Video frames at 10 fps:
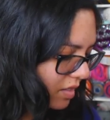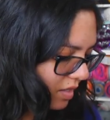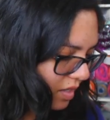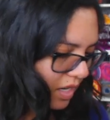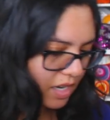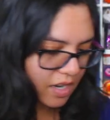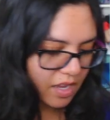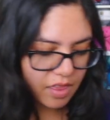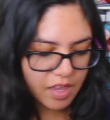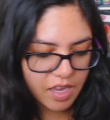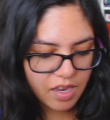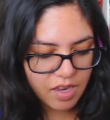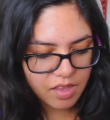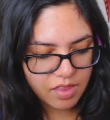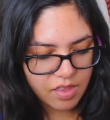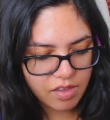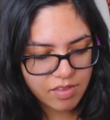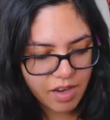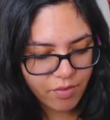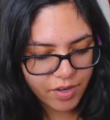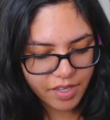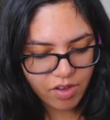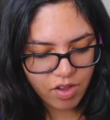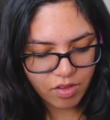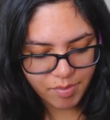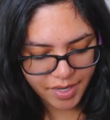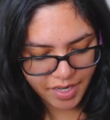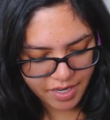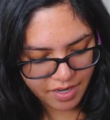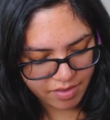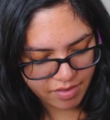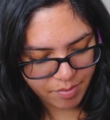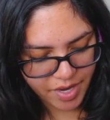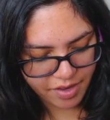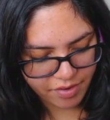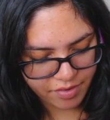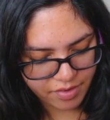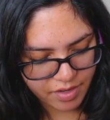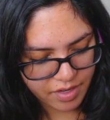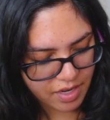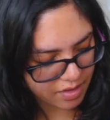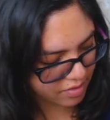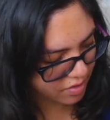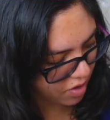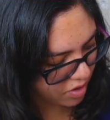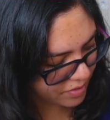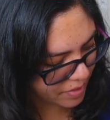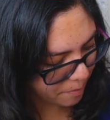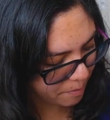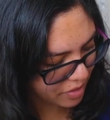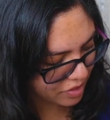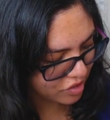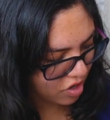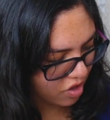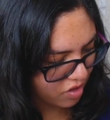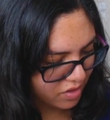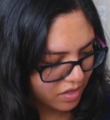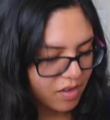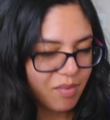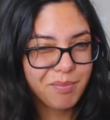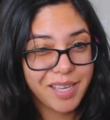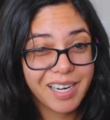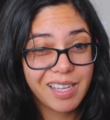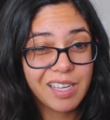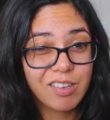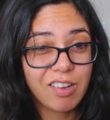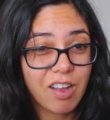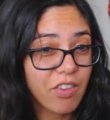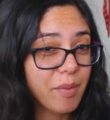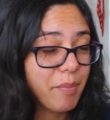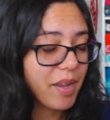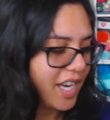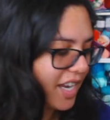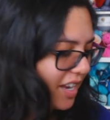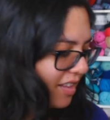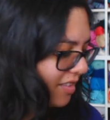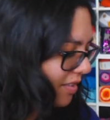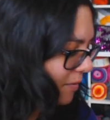And it's not really called Bunny Kids, the pattern. It's called Bunny Doll, but I like to call them Bunny Kids.